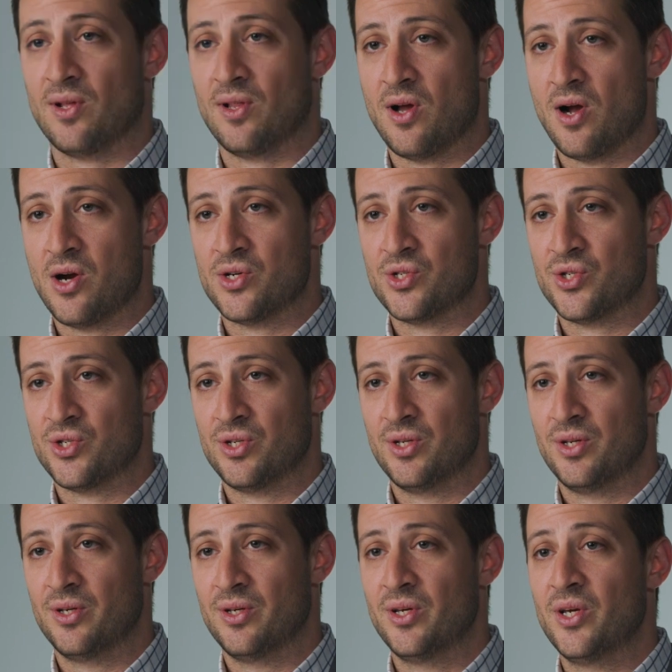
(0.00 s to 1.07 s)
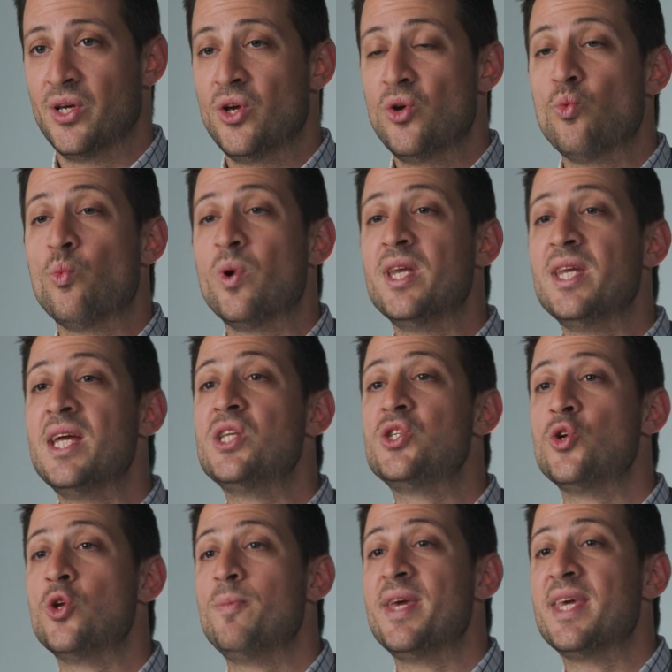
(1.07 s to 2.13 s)
at large. We need you
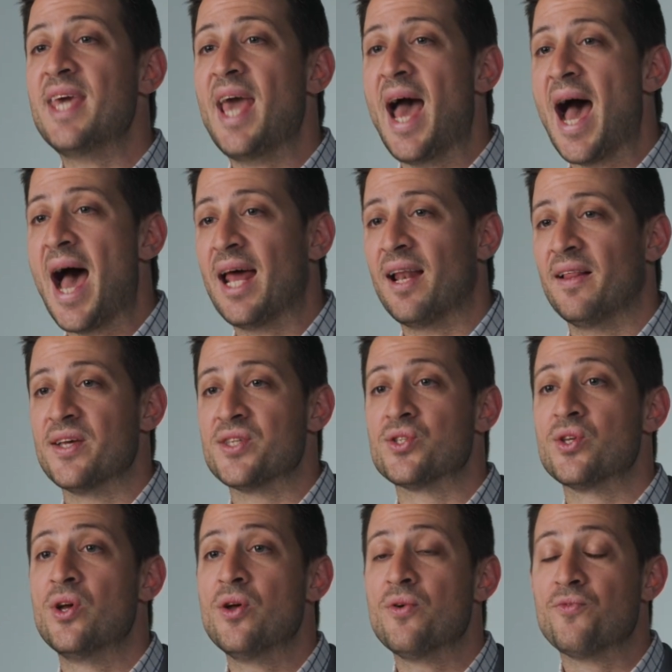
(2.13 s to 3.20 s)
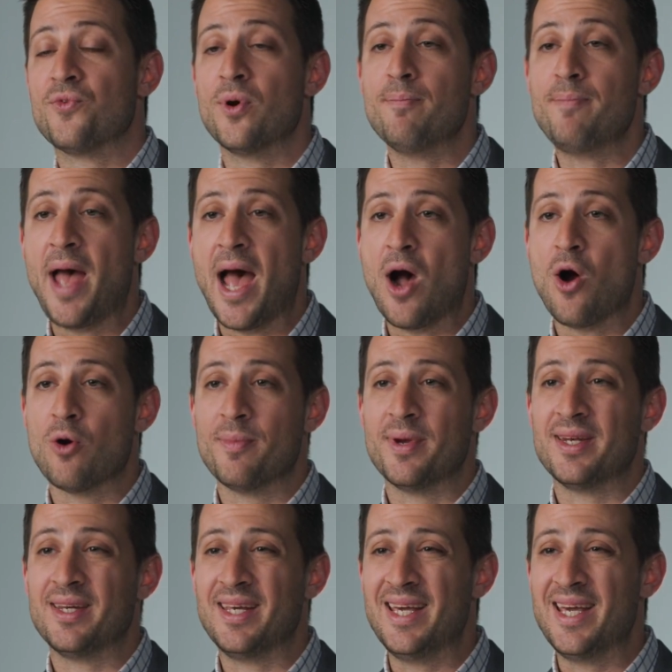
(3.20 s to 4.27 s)
to be catalysts for
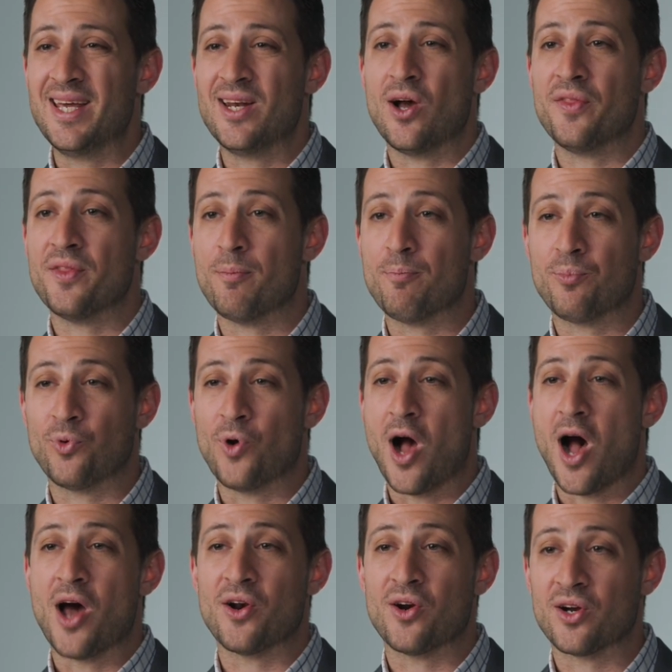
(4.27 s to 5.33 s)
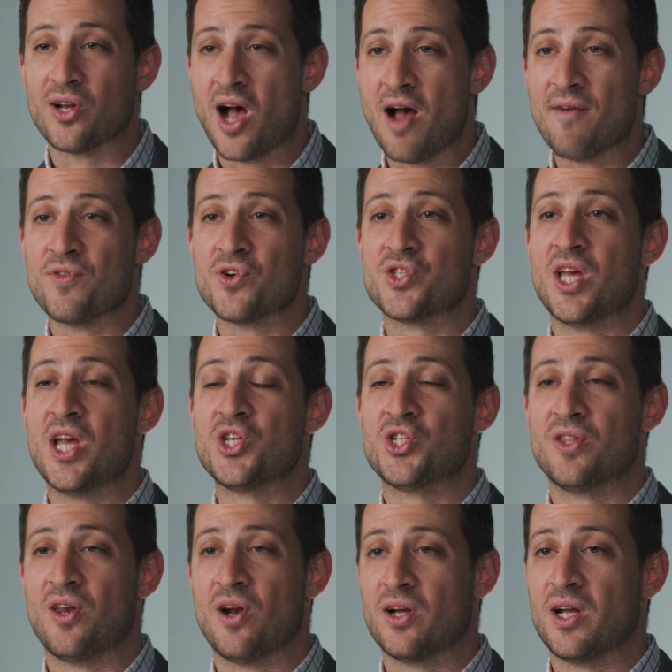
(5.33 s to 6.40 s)
empowerment in the broader conversation
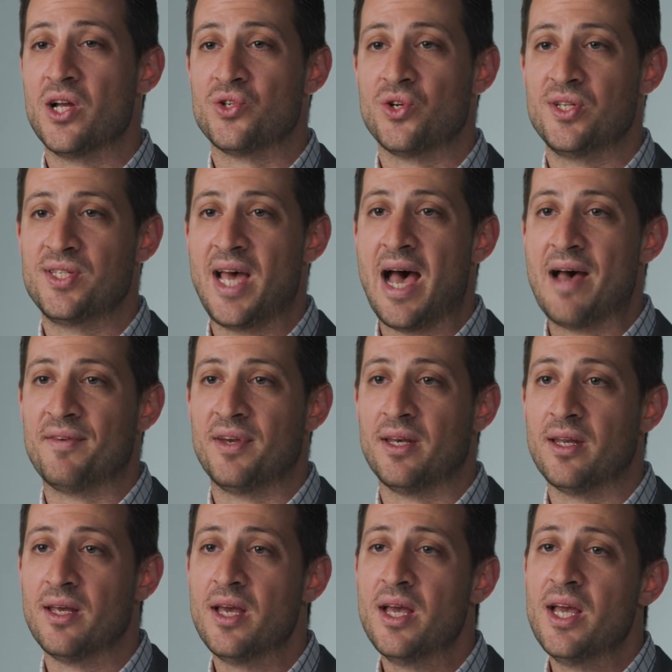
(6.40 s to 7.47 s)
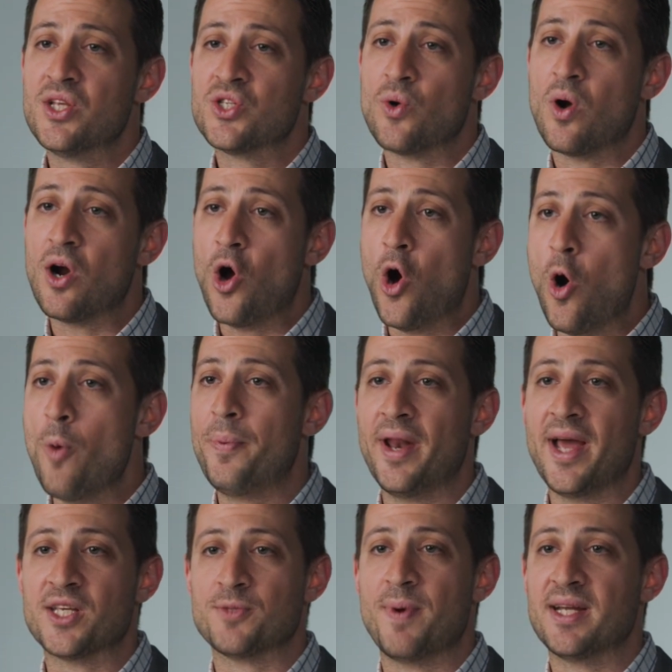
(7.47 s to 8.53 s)
that our country is having. So our hope and
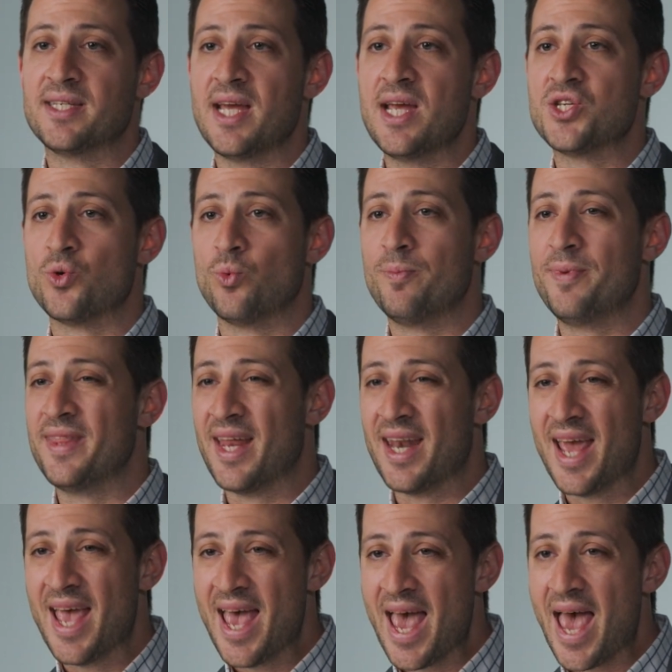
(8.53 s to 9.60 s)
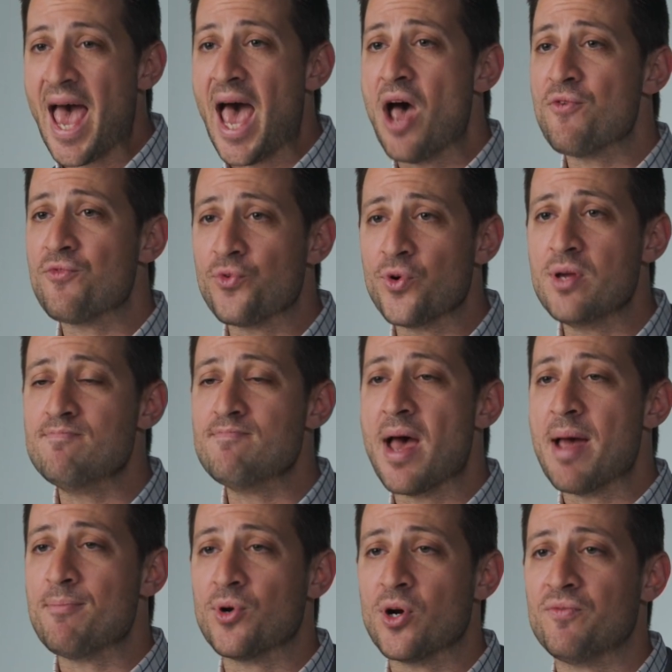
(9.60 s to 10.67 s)
expectation would be that every
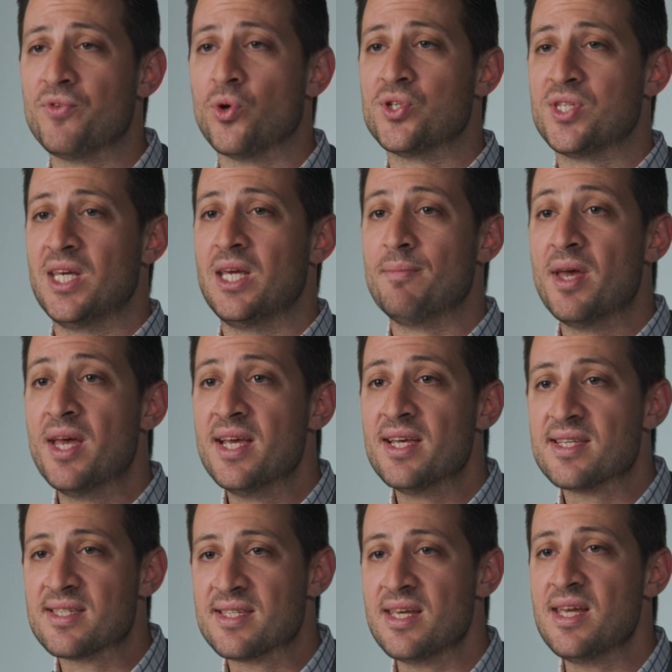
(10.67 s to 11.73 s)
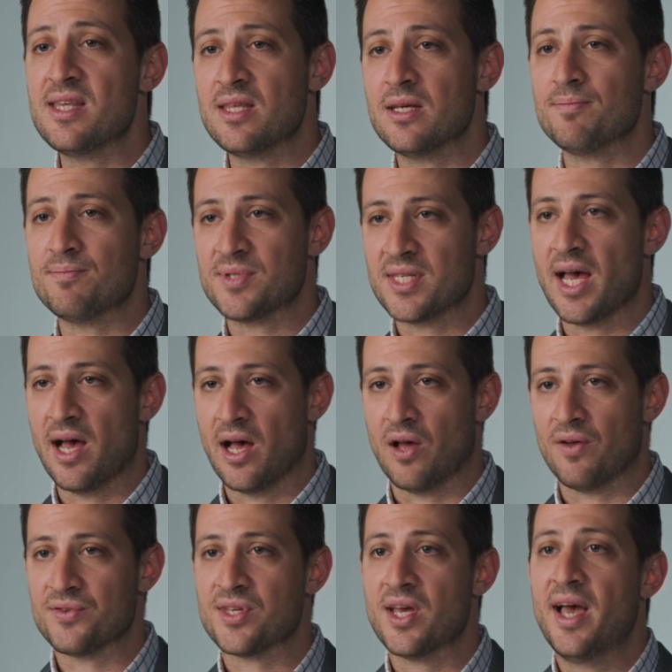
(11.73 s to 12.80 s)
member of your team see
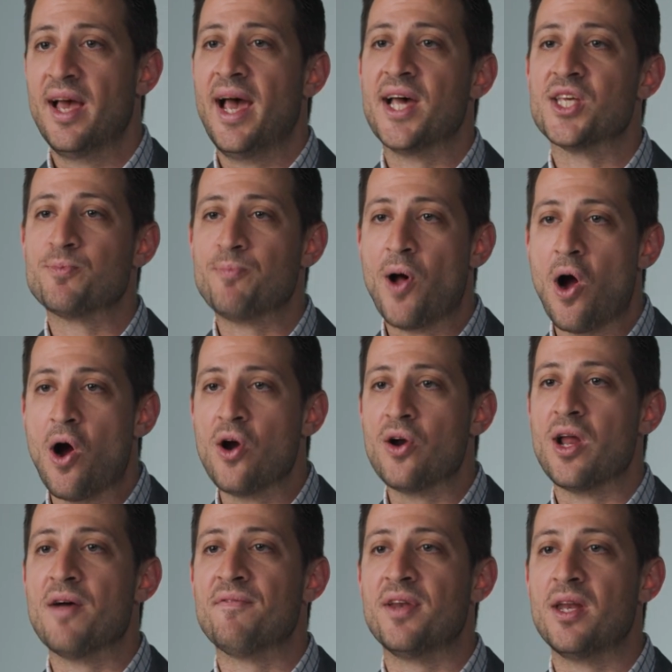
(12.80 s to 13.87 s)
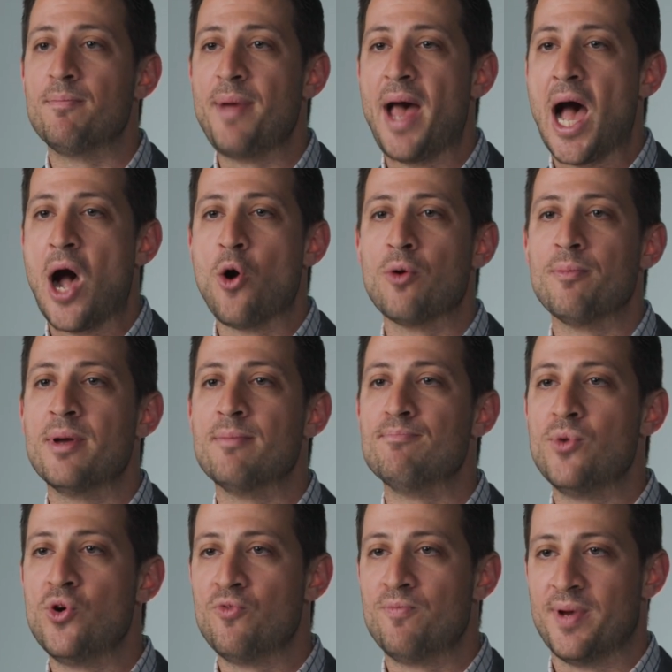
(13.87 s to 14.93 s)
themselves as part of an empowerment
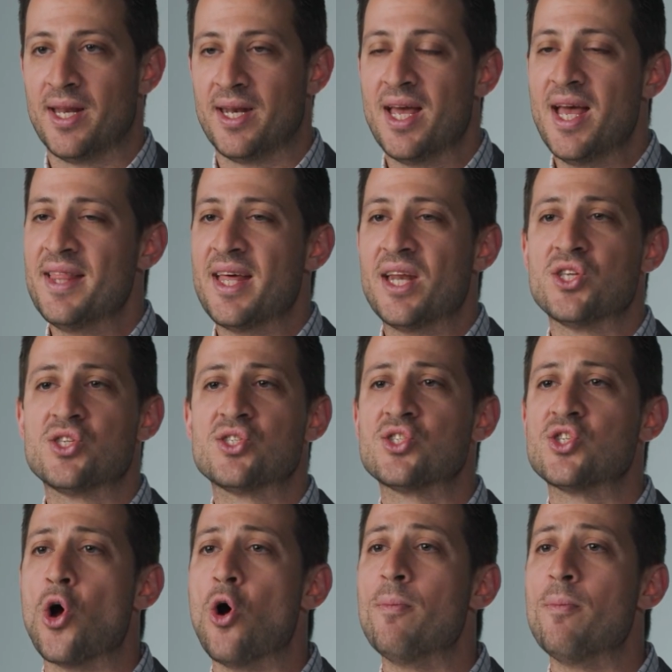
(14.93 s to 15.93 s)
movement that is so